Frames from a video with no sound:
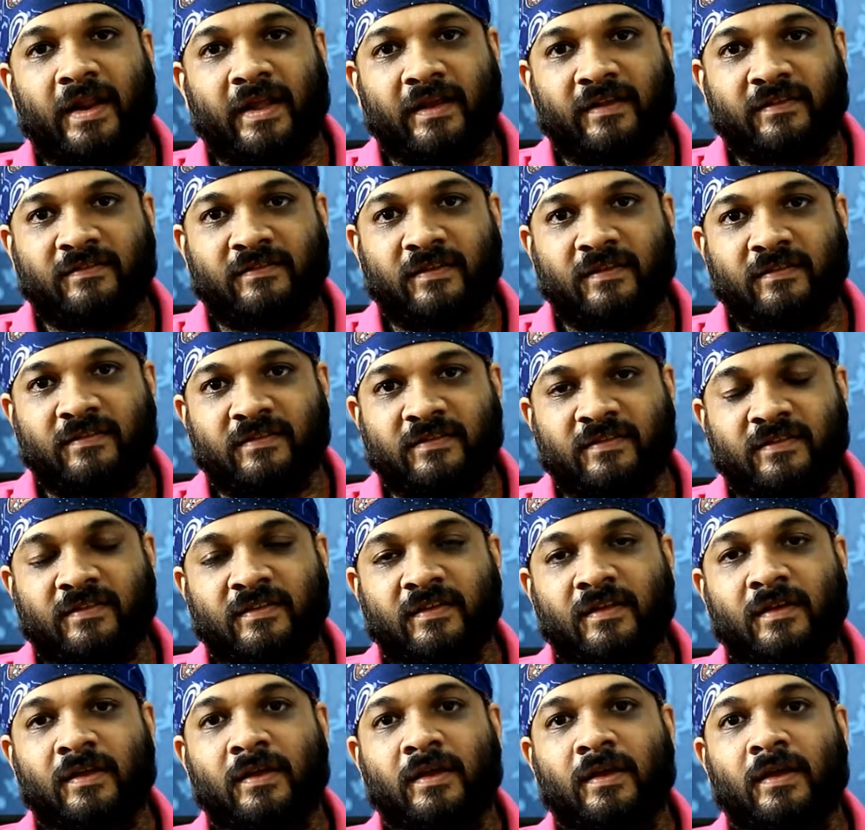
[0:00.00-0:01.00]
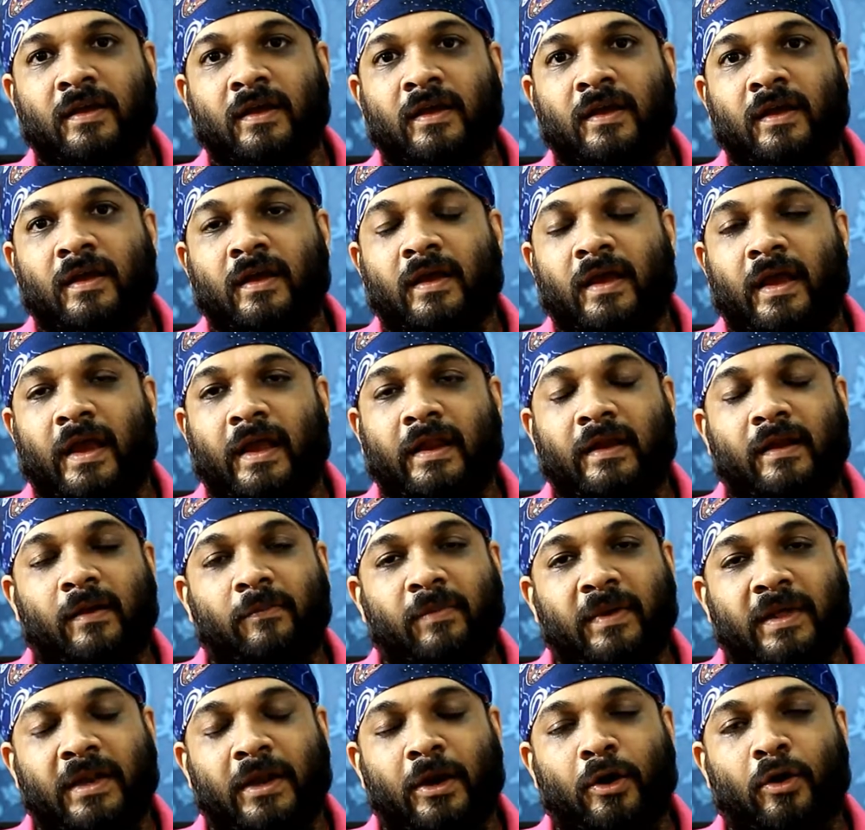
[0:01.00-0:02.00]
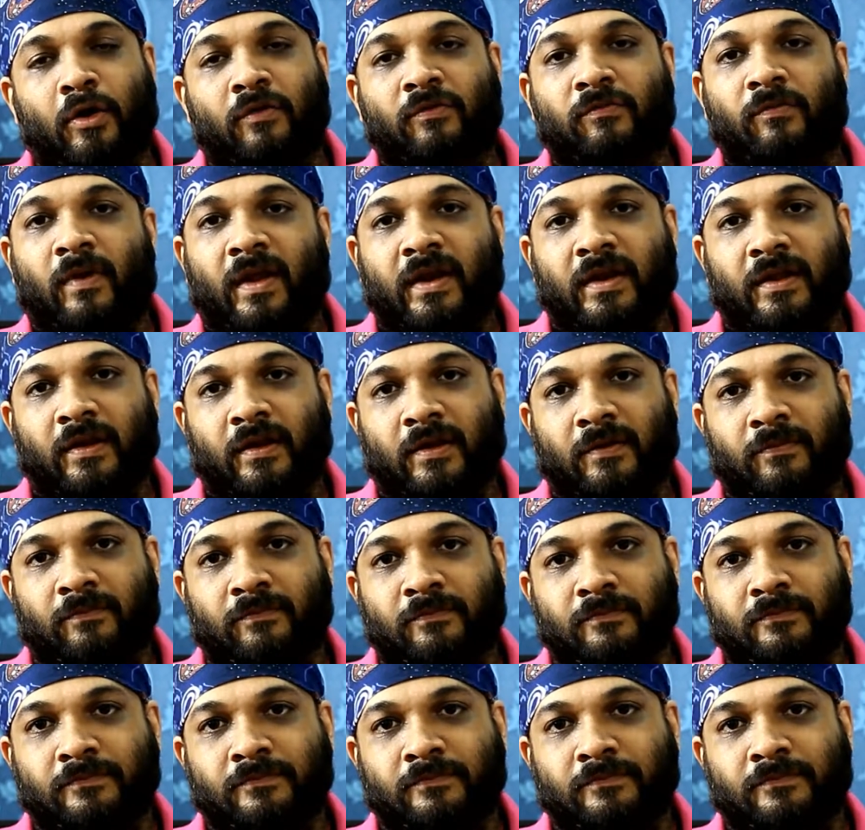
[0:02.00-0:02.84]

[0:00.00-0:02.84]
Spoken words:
exists in a period of 1 year.